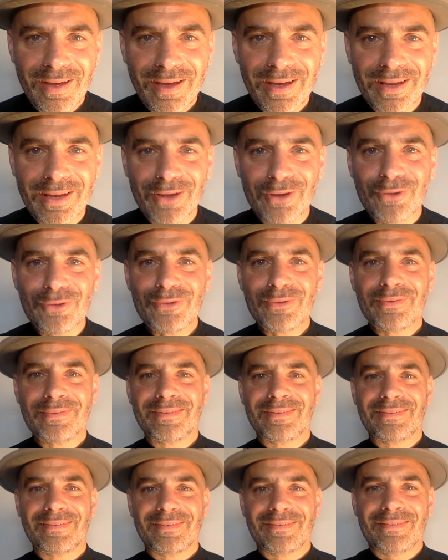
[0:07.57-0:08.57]
Hello,
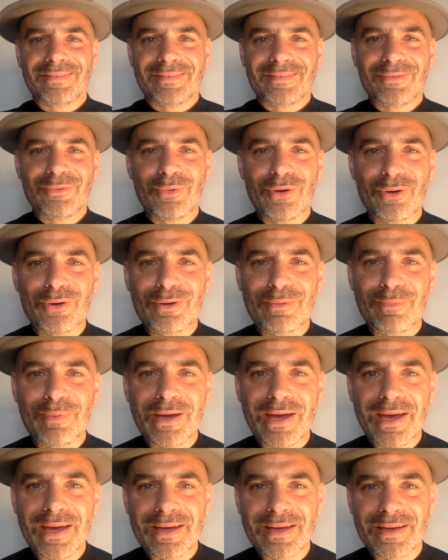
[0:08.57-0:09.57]
welcome
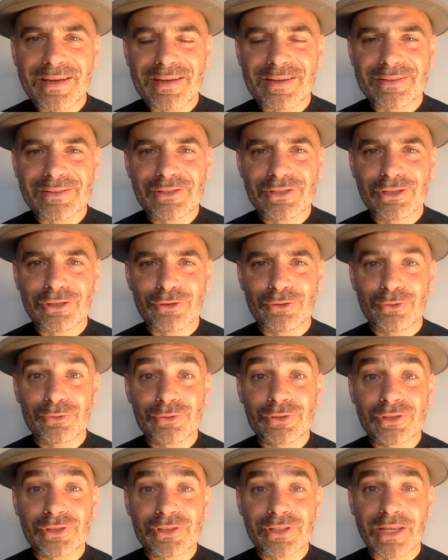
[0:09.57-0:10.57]
back to
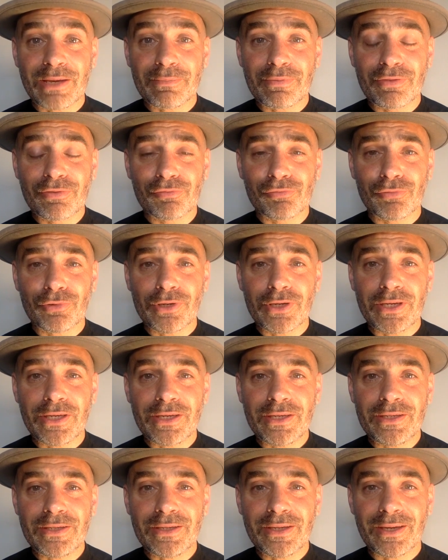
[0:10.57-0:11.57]
step
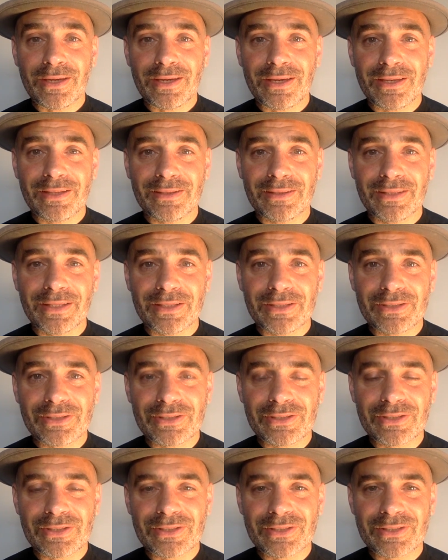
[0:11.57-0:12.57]
3 in
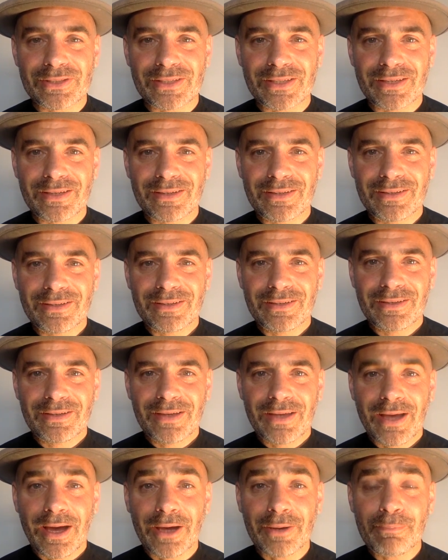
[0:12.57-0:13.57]
this
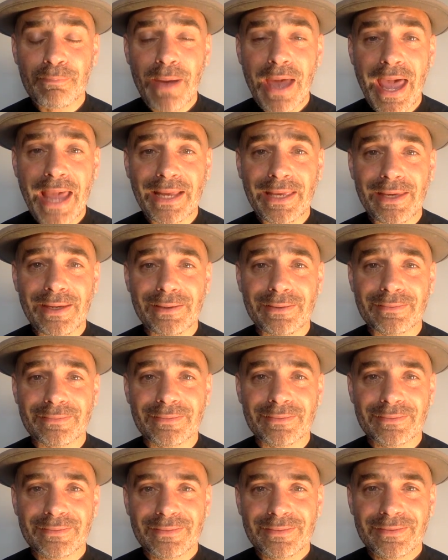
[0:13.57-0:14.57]
unpacking
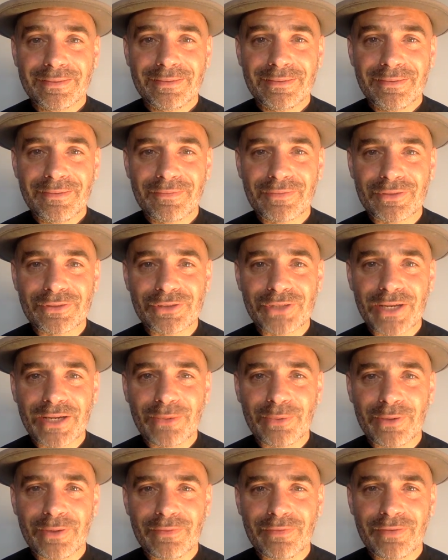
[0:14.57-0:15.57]
of the
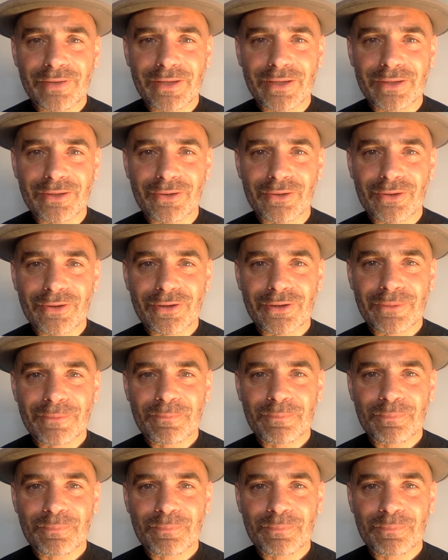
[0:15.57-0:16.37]
Jacquin Fingerlock.